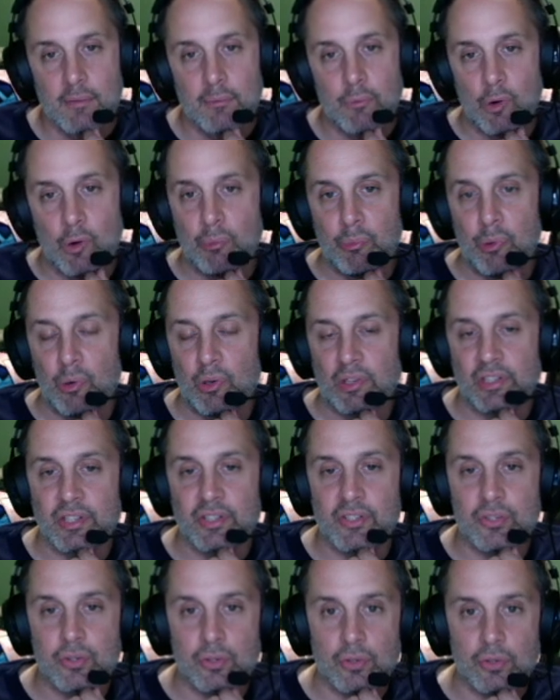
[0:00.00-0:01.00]
More board
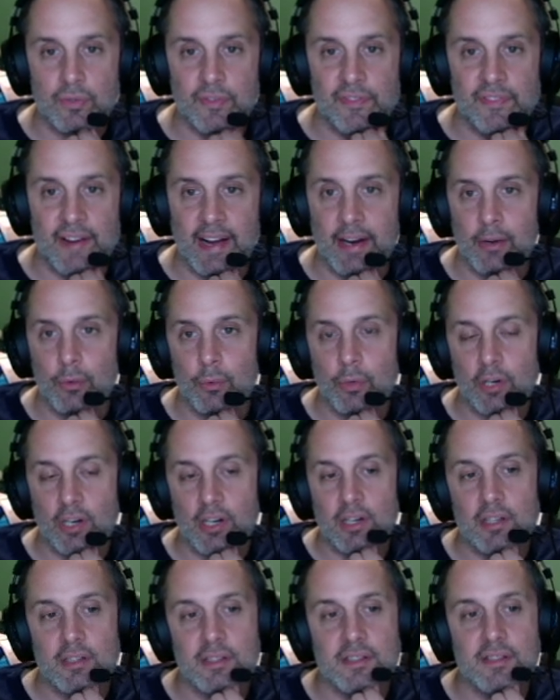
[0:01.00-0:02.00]
control. Final
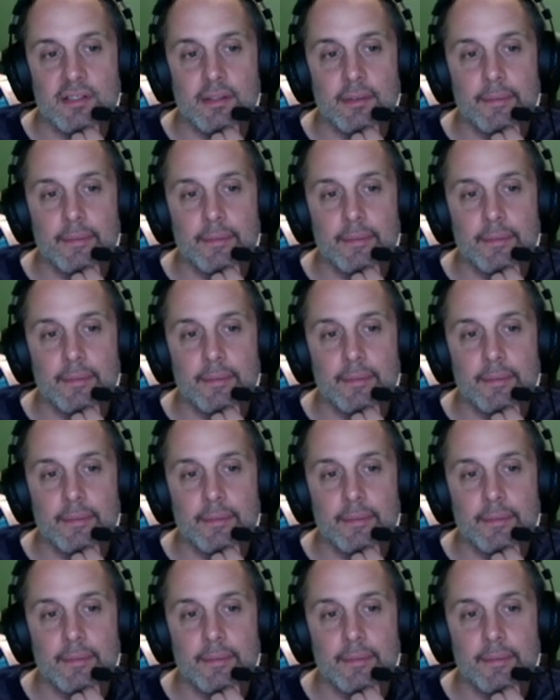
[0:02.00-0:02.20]
Words.